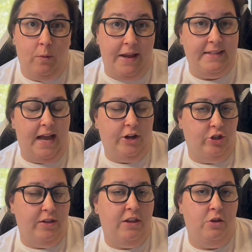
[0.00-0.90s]
ways
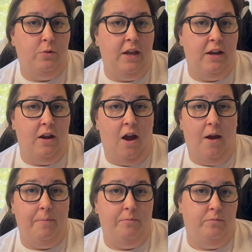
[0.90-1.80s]
actually that you
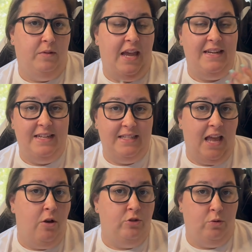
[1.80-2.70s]
can get
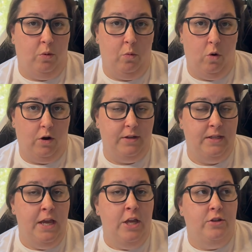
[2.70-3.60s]
discounts or rewards.